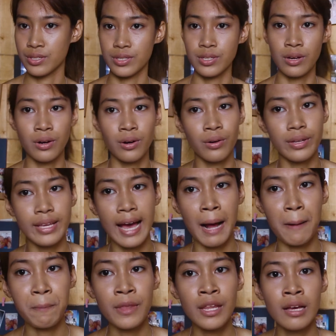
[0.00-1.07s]
So
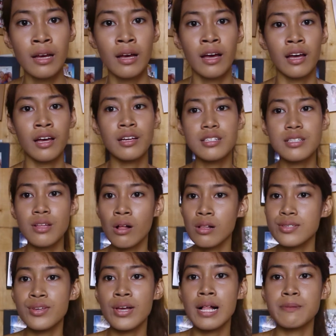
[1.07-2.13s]
yeah, it
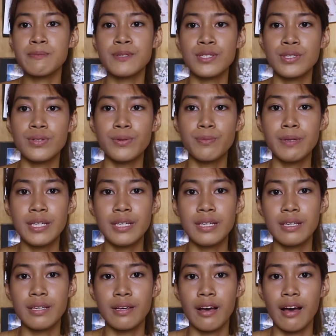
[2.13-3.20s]
also helps to
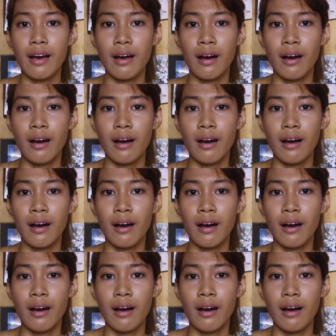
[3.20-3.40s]
be